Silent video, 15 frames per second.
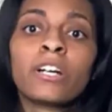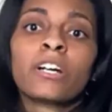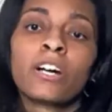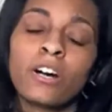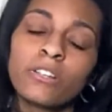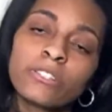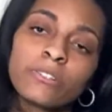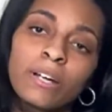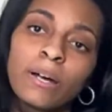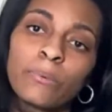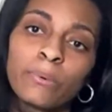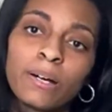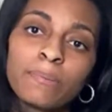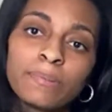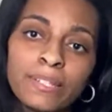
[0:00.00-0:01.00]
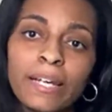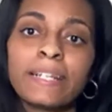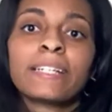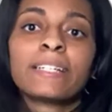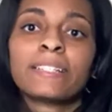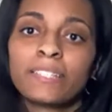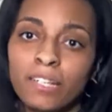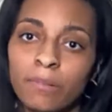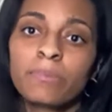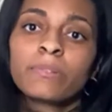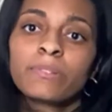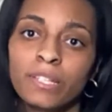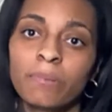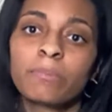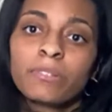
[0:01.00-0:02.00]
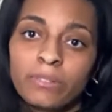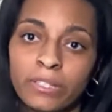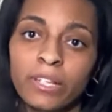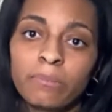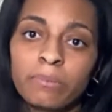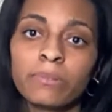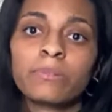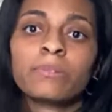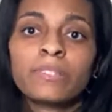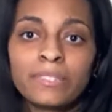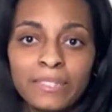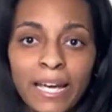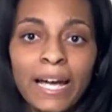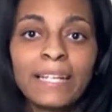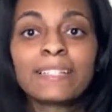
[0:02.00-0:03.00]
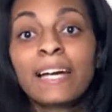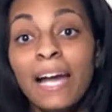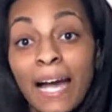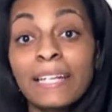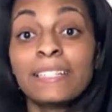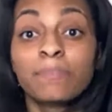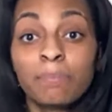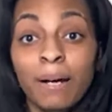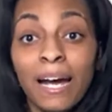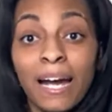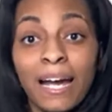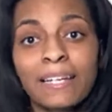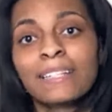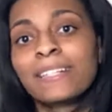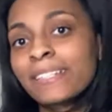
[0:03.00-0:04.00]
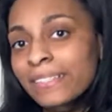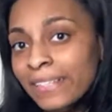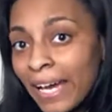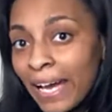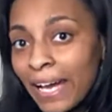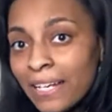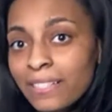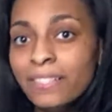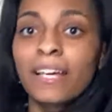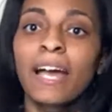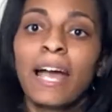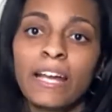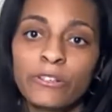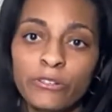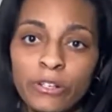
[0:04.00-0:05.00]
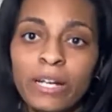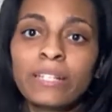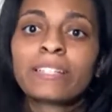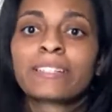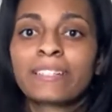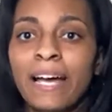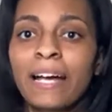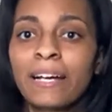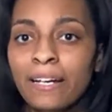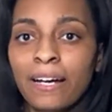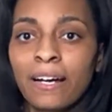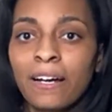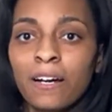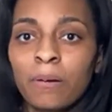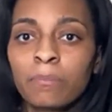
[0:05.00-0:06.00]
go to our website at www.imi-hydronic.com.